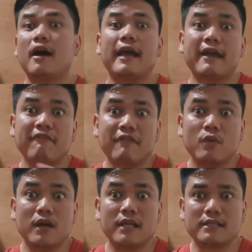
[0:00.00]

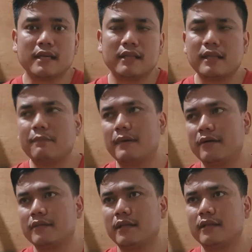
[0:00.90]
Everyone is guilty about
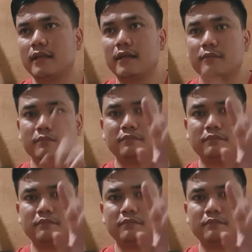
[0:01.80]
it, and I